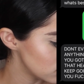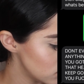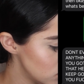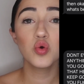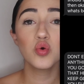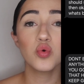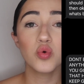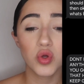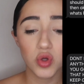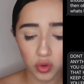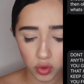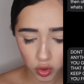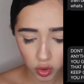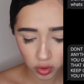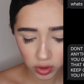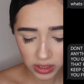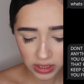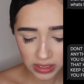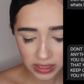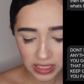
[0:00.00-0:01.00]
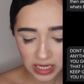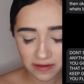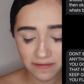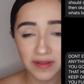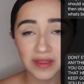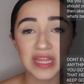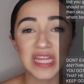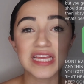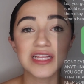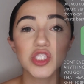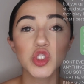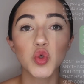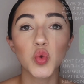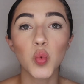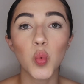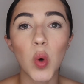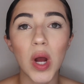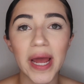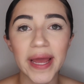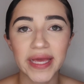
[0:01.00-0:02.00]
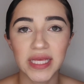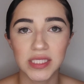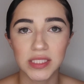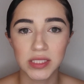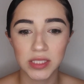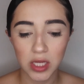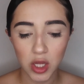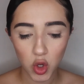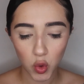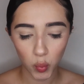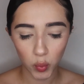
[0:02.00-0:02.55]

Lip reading: You didn't even think twice